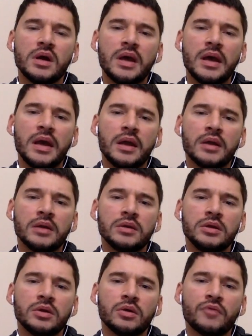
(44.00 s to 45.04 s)
And,
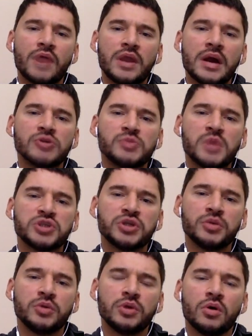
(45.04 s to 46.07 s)
you know, right now,
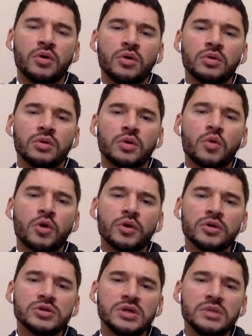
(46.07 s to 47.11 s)
especially with the whole
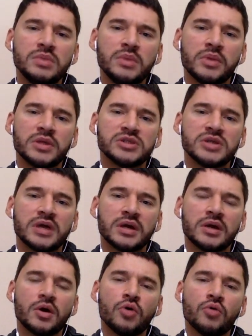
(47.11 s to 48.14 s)
quarantine, people are stuck
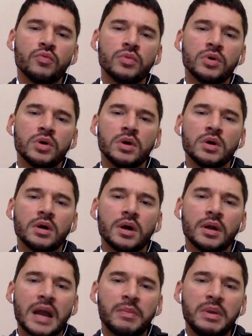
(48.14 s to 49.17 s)
at home.
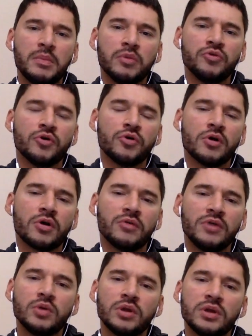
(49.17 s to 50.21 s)
A lot of people don't know how to
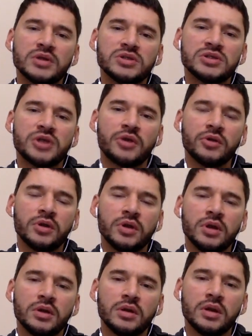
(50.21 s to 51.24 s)
deal with it necessarily.
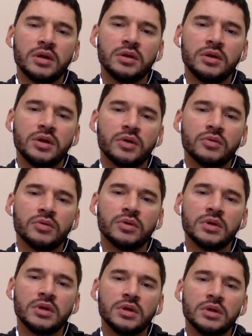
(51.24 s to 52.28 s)
And you know,
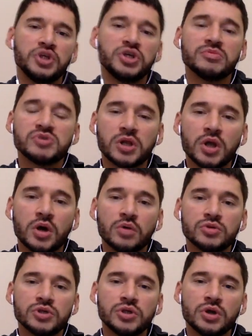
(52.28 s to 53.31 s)
the gyms are
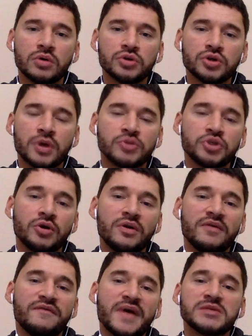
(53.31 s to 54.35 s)
closed, you know, so I'm
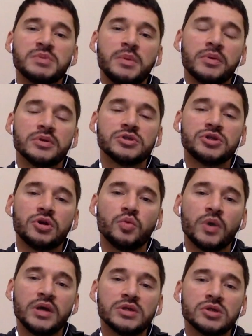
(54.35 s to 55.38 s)
sure it affects people in
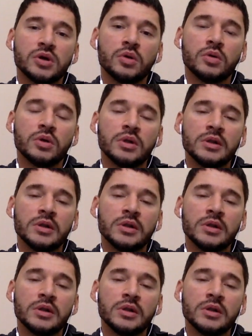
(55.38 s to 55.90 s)
certain ways. So